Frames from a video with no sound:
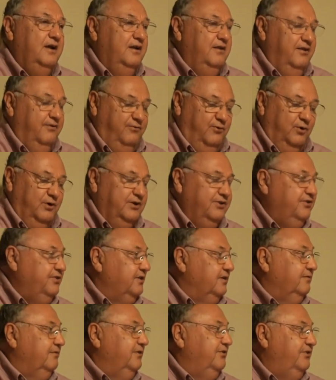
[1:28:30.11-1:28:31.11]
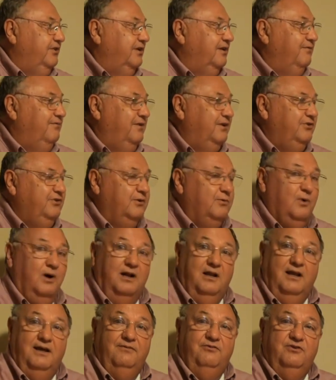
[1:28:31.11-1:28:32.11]
the Forest Service and the Fish and
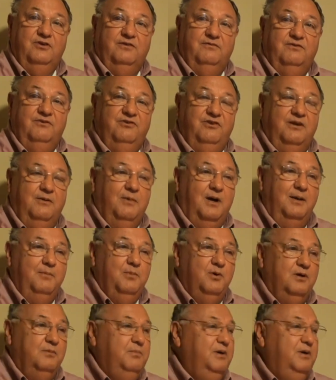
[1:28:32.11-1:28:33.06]
Wildlife Service in my book,